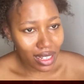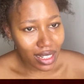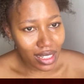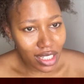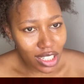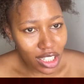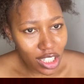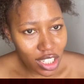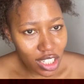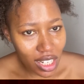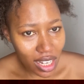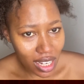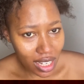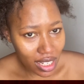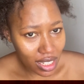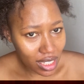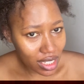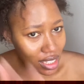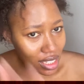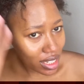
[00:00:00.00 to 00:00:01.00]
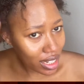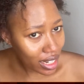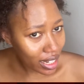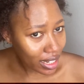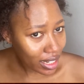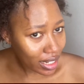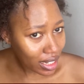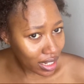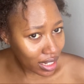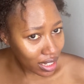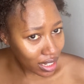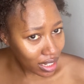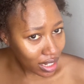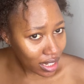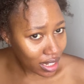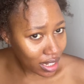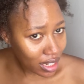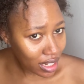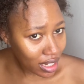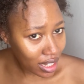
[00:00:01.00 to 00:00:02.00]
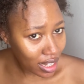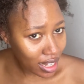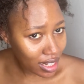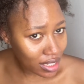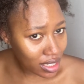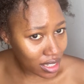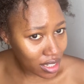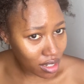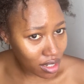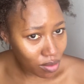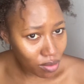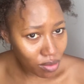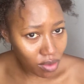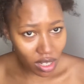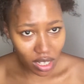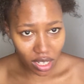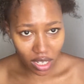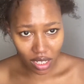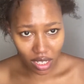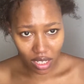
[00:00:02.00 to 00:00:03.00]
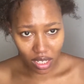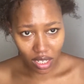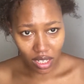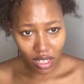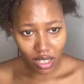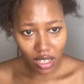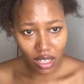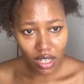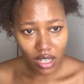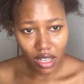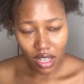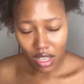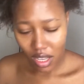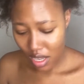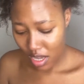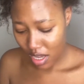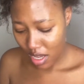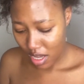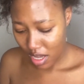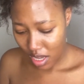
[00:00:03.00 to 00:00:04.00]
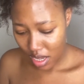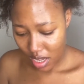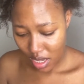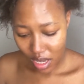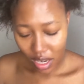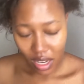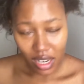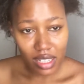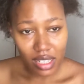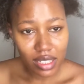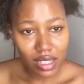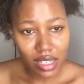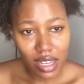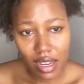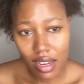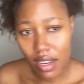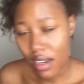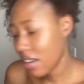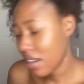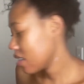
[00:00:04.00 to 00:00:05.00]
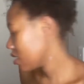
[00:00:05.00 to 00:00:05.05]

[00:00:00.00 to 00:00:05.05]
it sheds like not a wig. Lenzara.